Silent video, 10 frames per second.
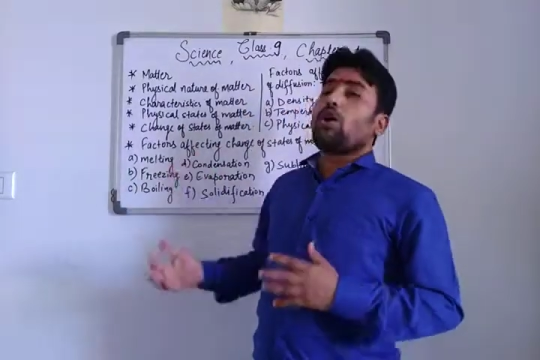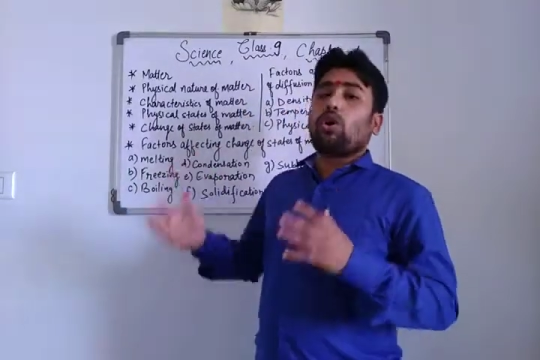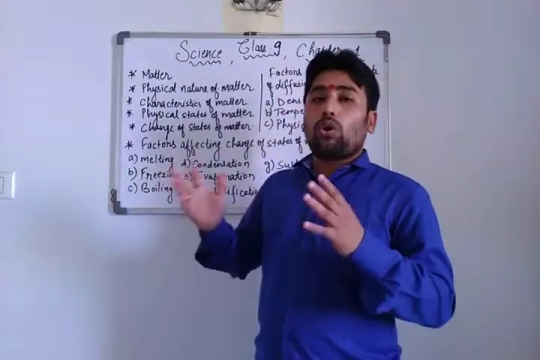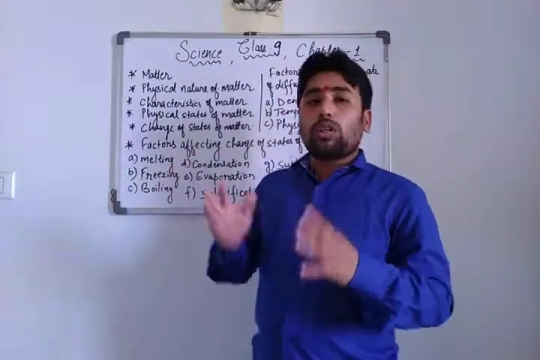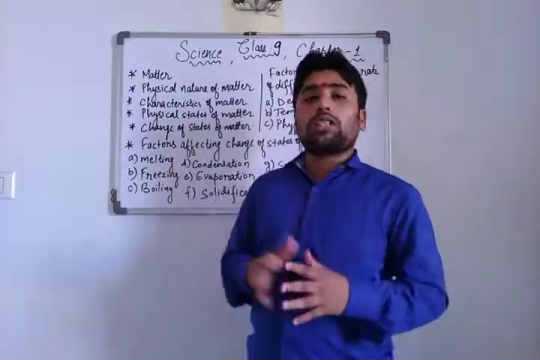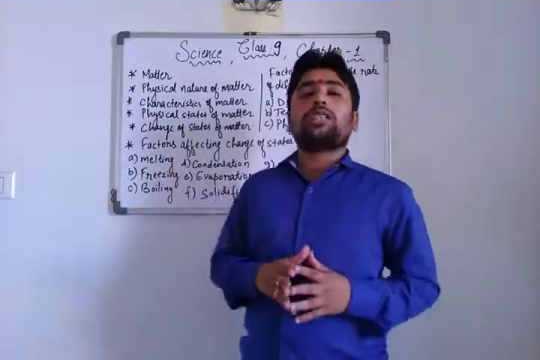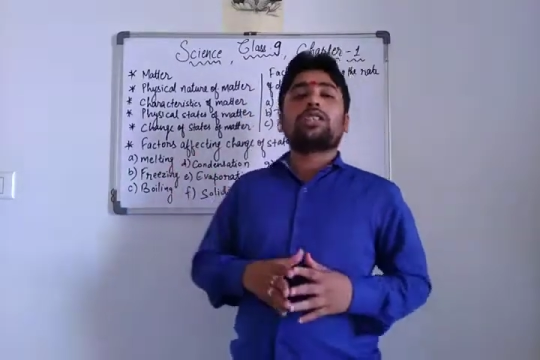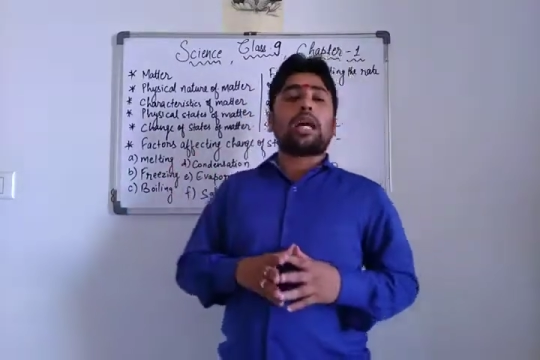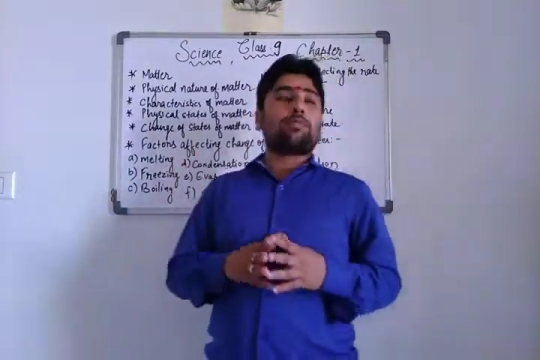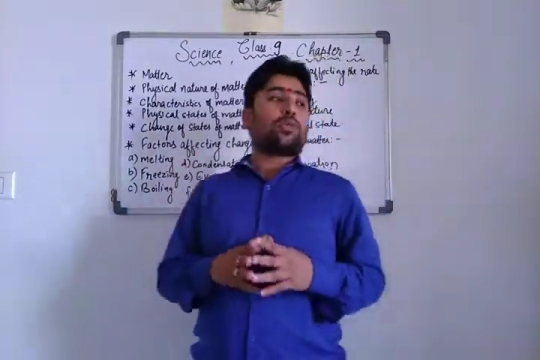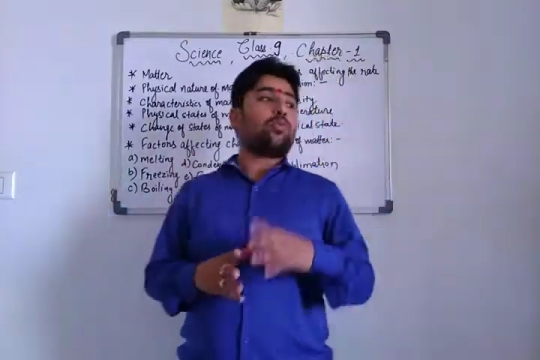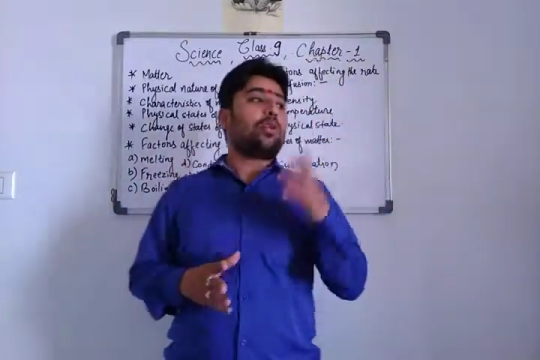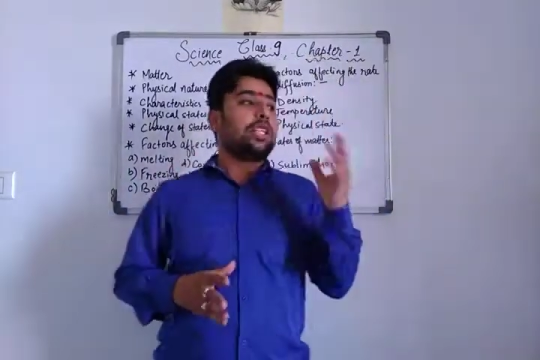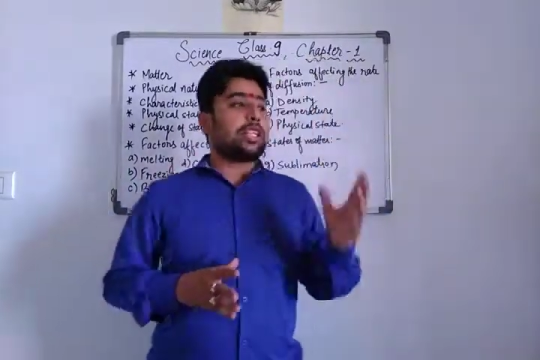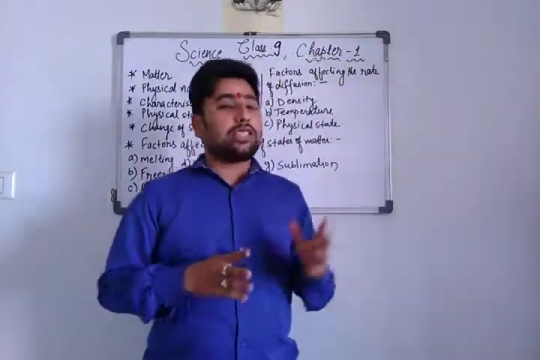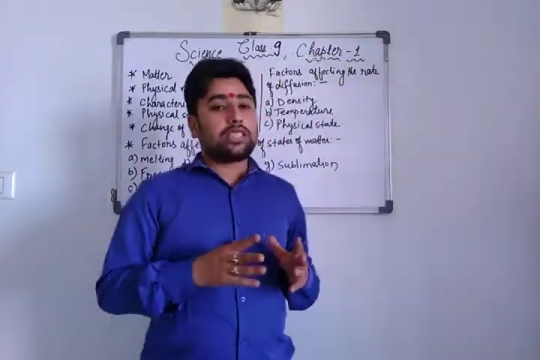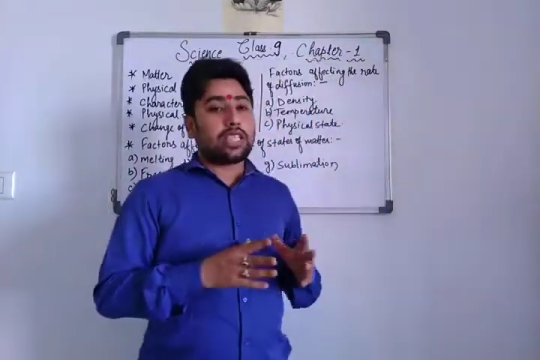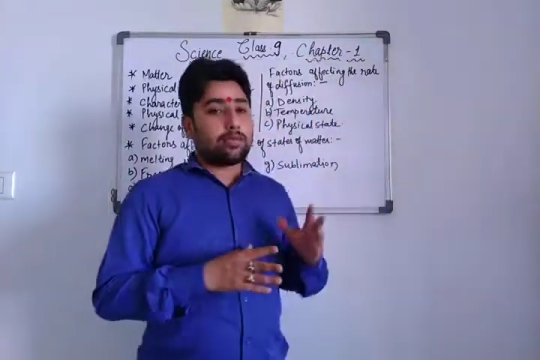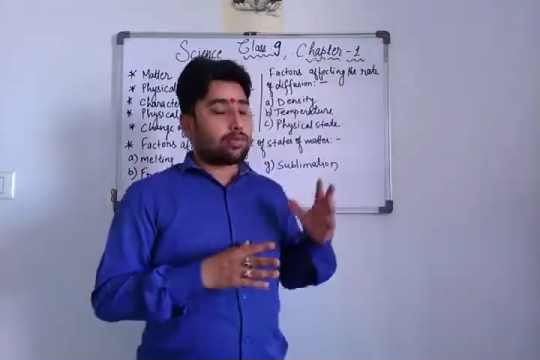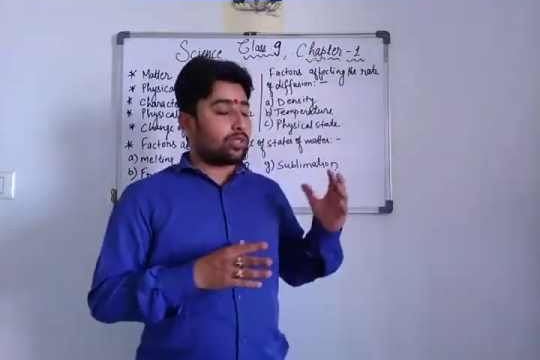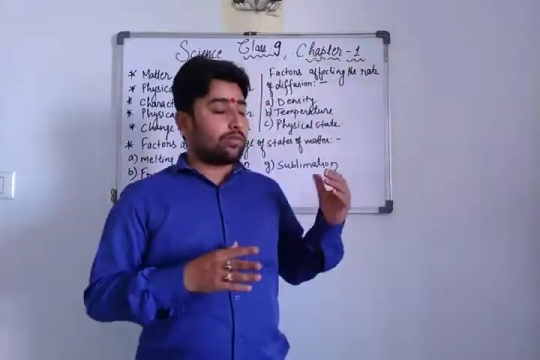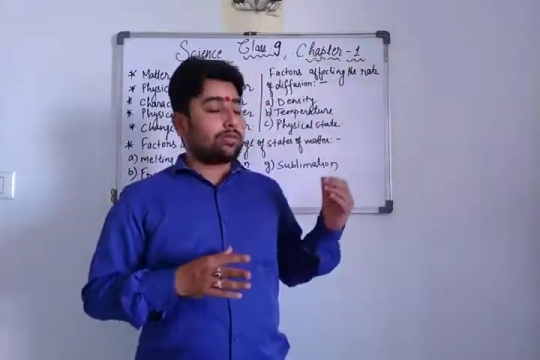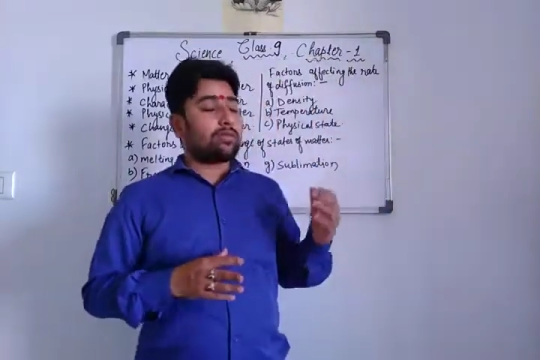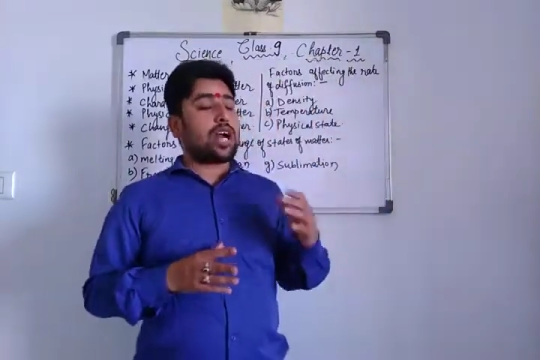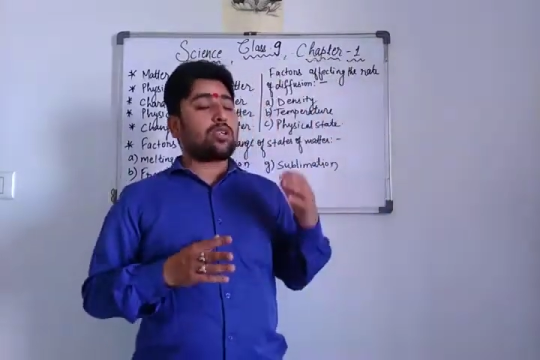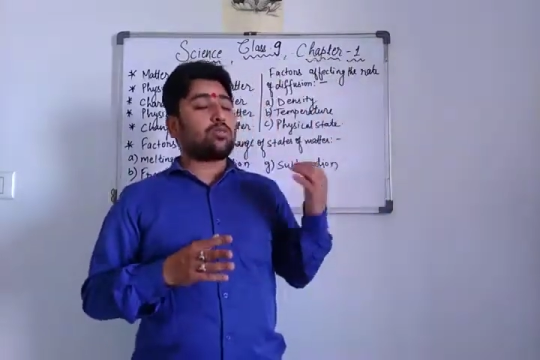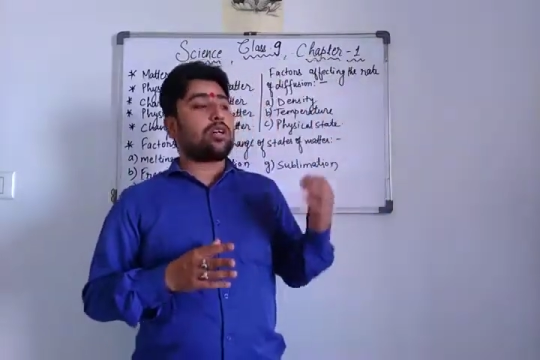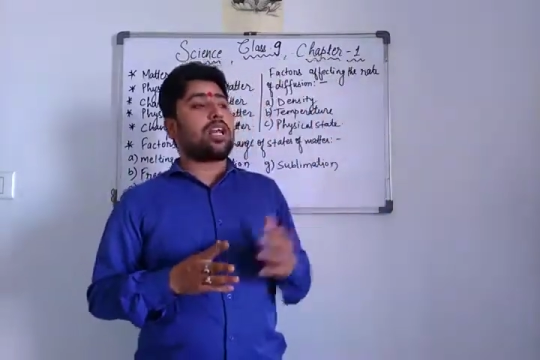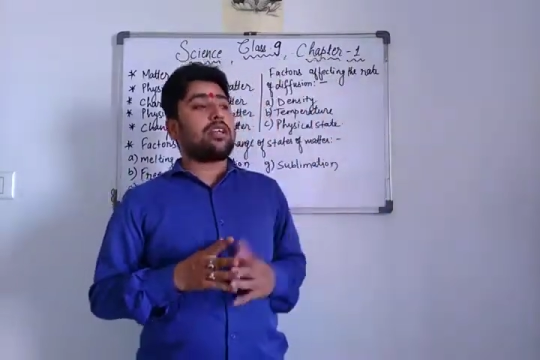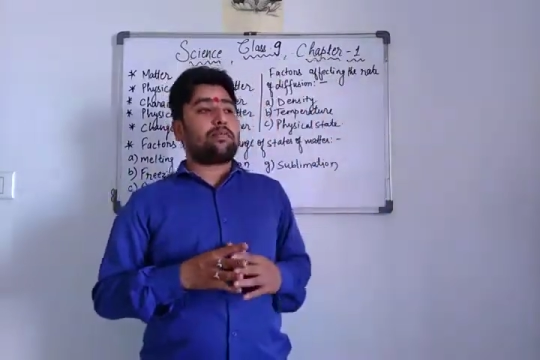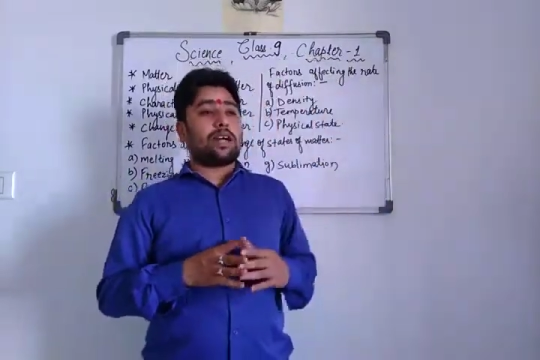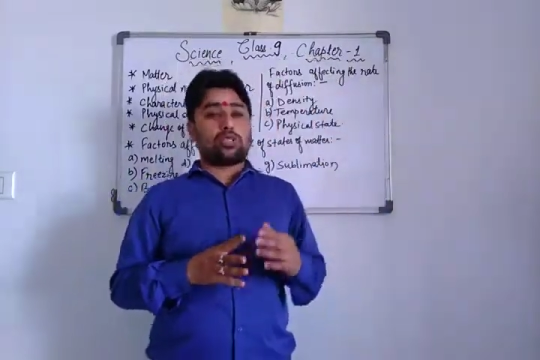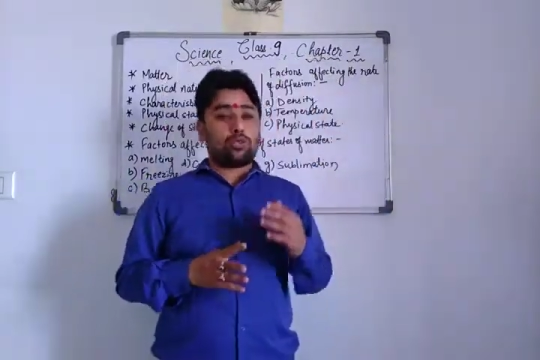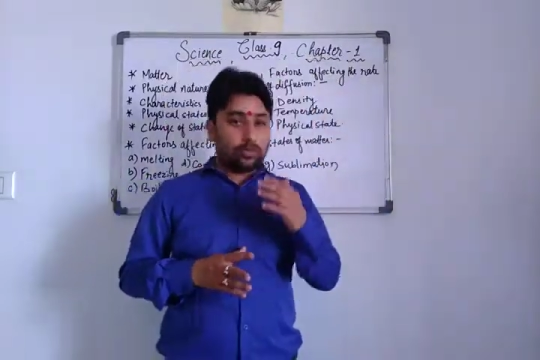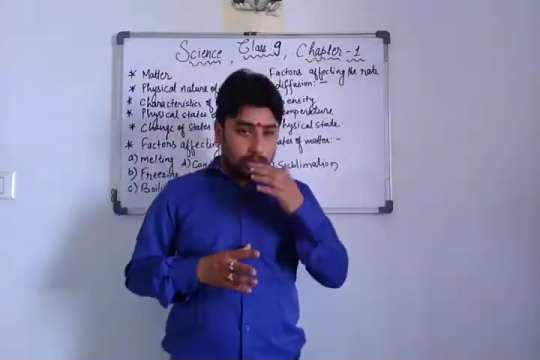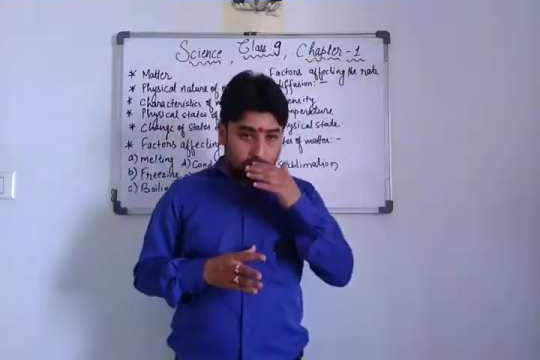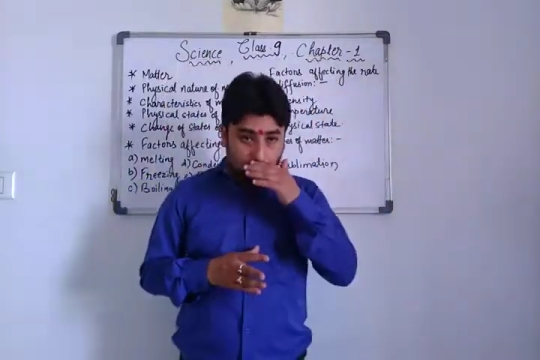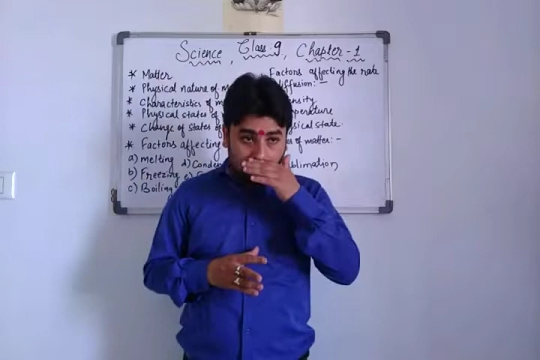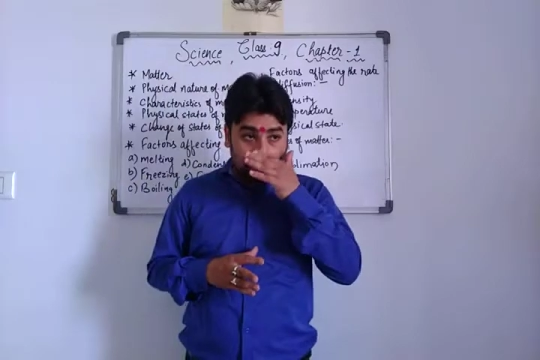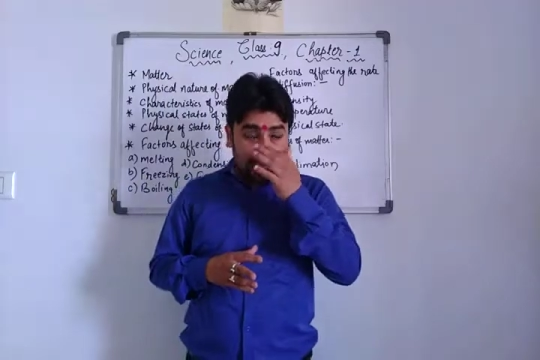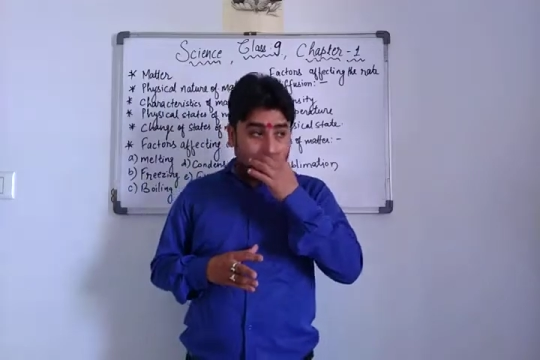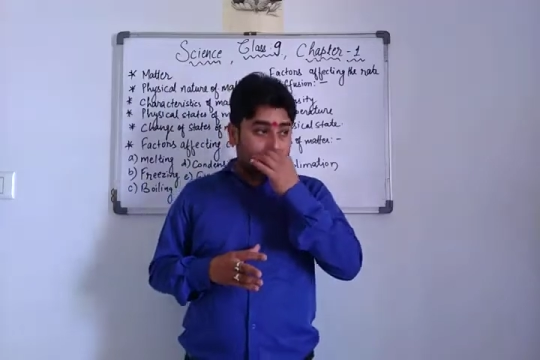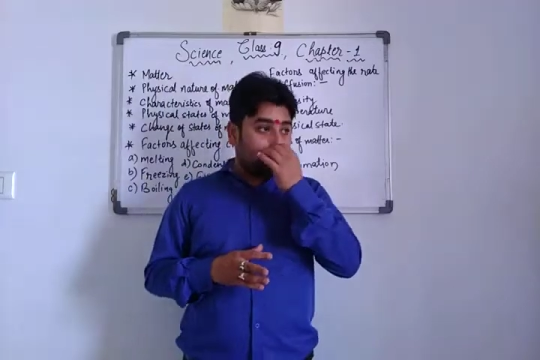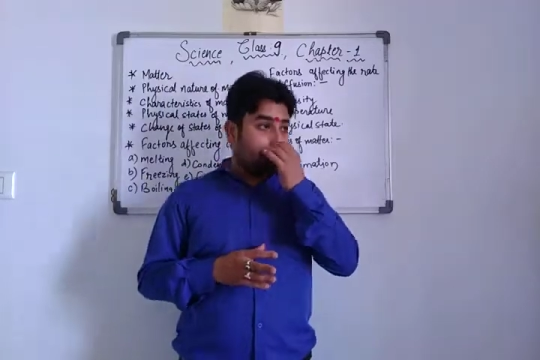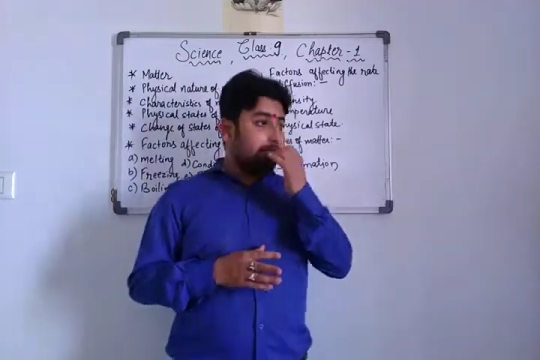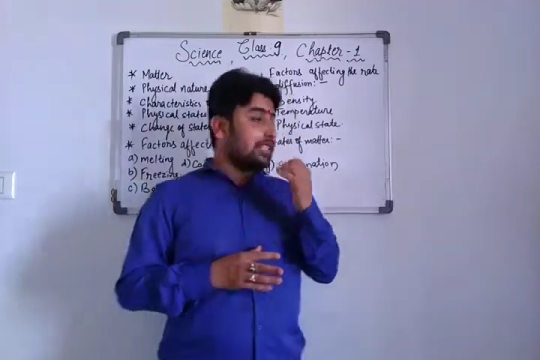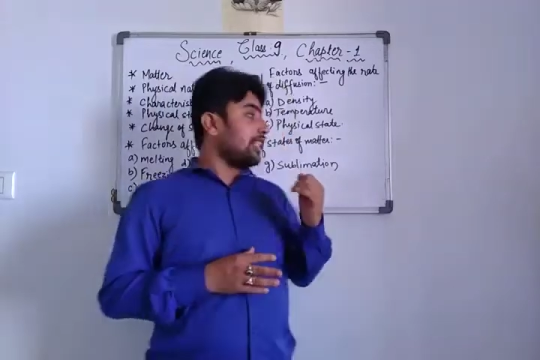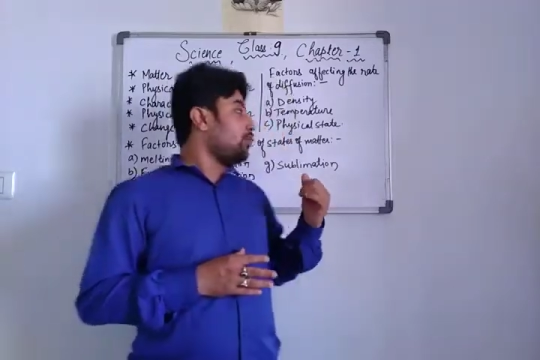all the chapter 1 and chapter part 1 and part 2 videos experimentally,